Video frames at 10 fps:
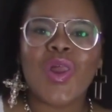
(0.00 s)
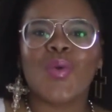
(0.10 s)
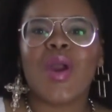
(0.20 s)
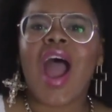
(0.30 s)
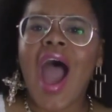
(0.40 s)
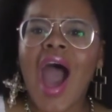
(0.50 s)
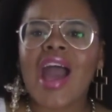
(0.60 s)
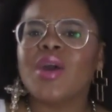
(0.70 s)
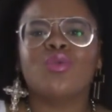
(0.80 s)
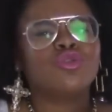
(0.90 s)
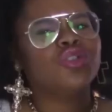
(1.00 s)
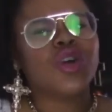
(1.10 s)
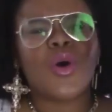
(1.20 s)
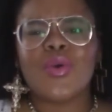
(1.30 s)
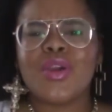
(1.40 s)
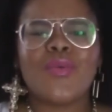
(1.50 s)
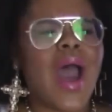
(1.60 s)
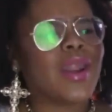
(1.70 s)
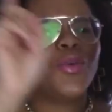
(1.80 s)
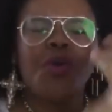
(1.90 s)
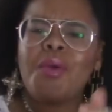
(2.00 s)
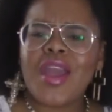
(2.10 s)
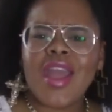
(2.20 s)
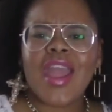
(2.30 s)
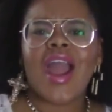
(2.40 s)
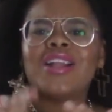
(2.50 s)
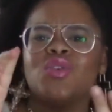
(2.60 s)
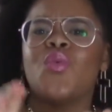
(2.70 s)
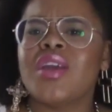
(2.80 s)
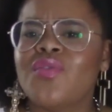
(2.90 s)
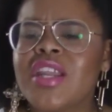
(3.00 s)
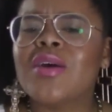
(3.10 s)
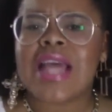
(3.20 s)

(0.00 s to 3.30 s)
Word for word: where I will show you how to grow your hair. I do wig videos.